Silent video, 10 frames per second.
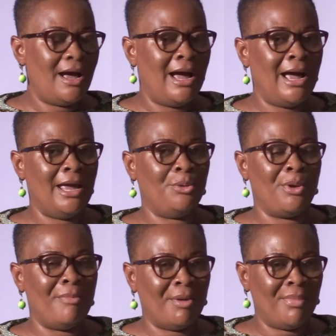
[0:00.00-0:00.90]
I
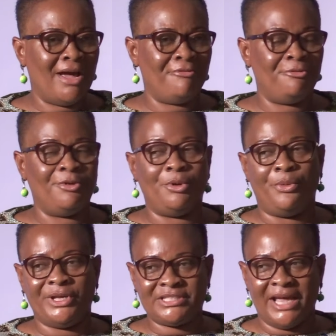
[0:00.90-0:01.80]
remember
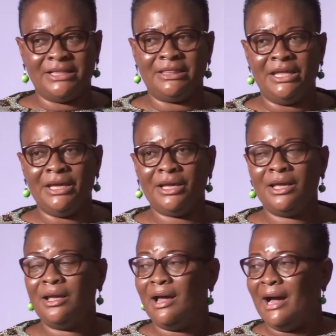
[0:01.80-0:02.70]
recently,
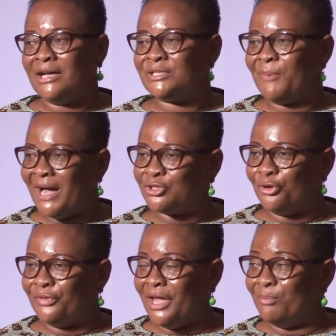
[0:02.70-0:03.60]
as part
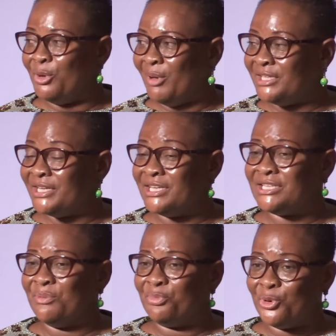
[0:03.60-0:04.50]
of the
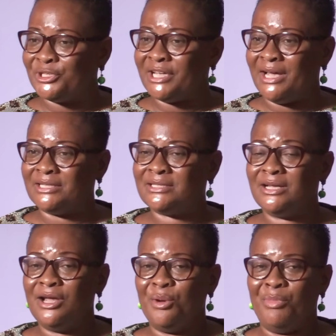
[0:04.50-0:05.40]
implementation
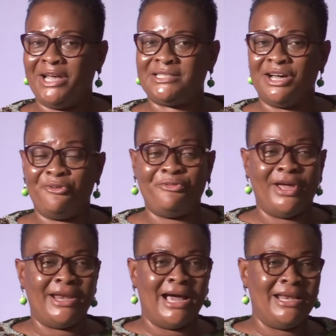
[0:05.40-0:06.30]
process, myself
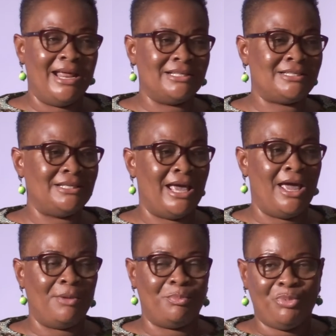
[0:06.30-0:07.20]
and others
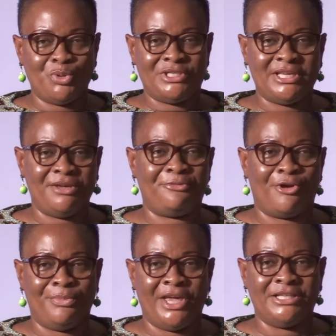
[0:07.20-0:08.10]
here, duty
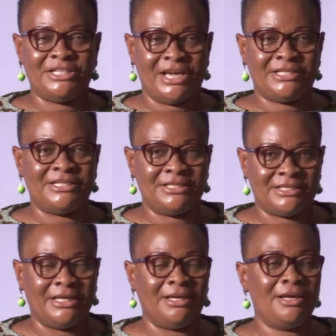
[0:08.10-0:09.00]
from the
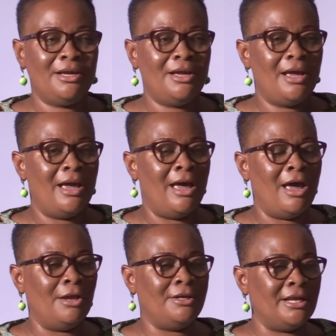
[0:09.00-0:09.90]

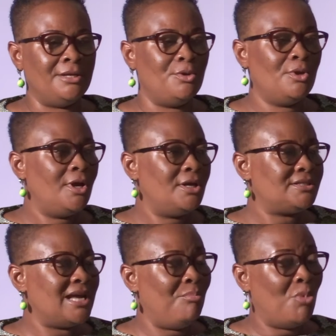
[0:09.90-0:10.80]
GACC, did
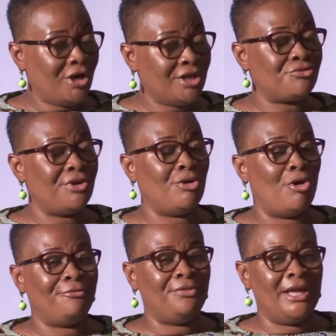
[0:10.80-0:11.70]
some monitoring
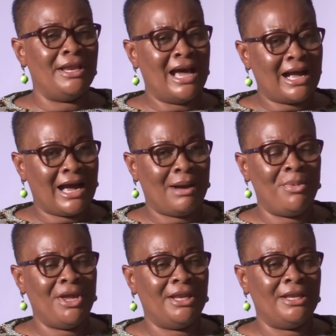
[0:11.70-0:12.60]
of the
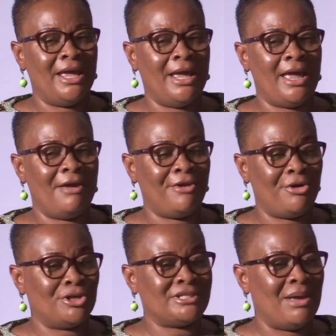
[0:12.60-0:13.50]
NACAP in the
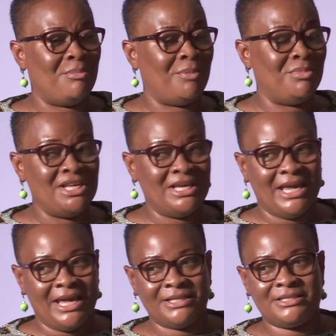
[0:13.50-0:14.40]
various
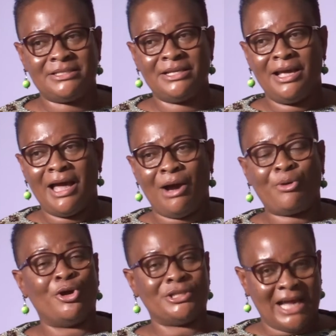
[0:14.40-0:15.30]
MMDAs
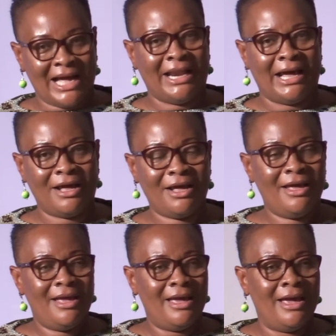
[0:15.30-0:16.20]
across Ghana.
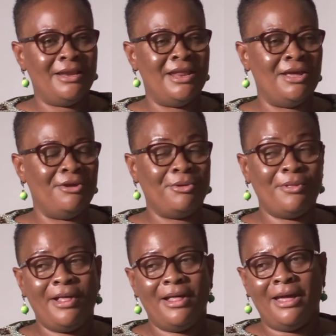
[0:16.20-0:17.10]
And
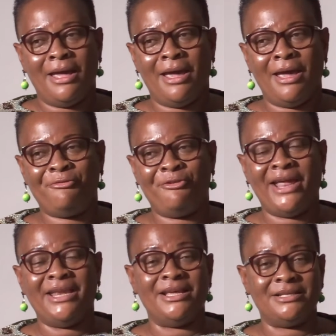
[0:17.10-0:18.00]
the
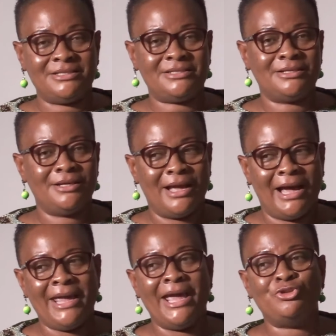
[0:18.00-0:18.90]
findings
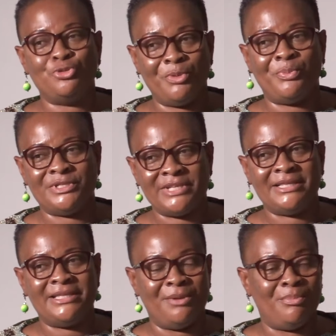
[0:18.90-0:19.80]
are yet to be
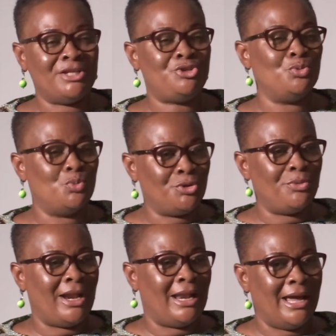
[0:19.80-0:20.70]
presented. But you would
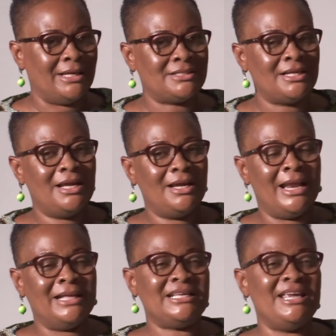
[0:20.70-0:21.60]
realize
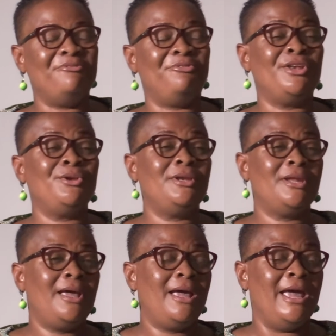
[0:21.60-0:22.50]
that even
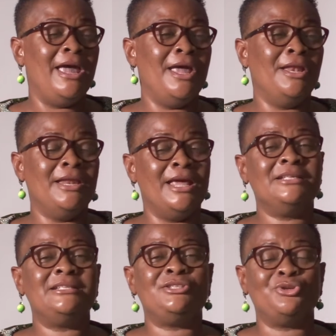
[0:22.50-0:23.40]
in
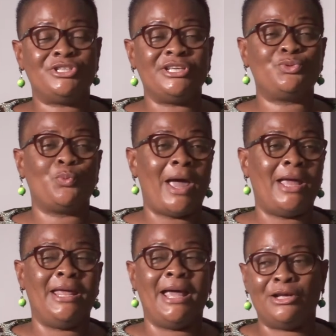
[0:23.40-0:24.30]
institutions
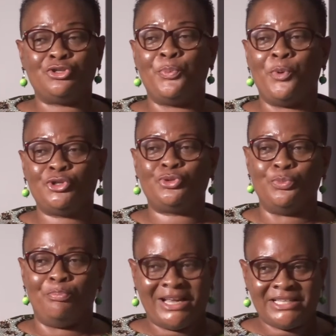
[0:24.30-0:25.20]
where they are supposed
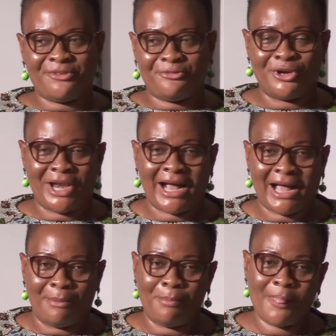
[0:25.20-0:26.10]
to budget for
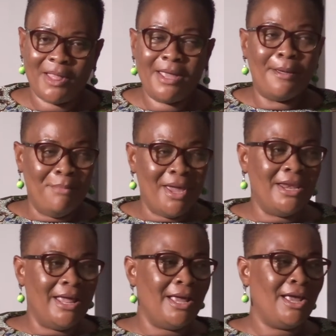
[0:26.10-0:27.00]
NACAP,
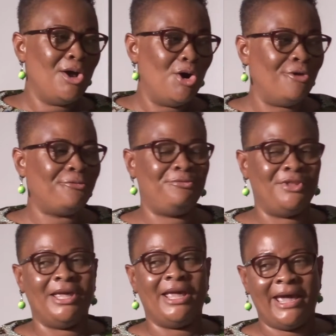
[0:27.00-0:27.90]
many of
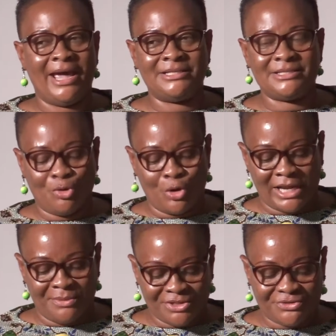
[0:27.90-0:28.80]
the heads or
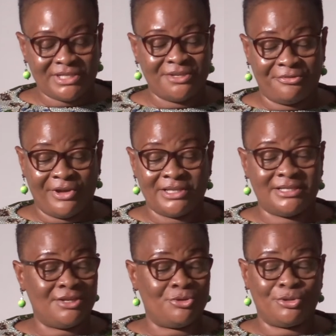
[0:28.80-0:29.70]
administrative
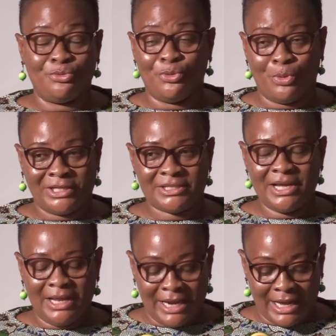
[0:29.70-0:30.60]
heads did not know what
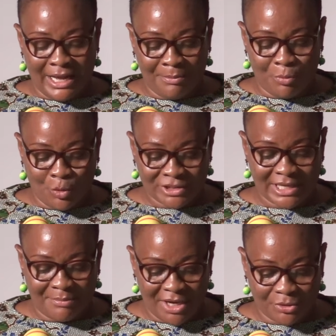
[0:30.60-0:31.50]
NACAP was
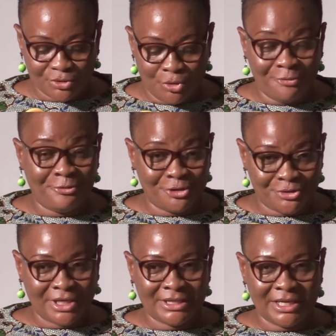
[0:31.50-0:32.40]
about,
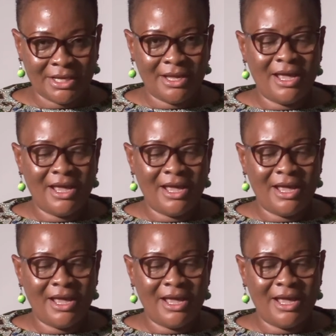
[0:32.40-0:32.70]
unfortunately.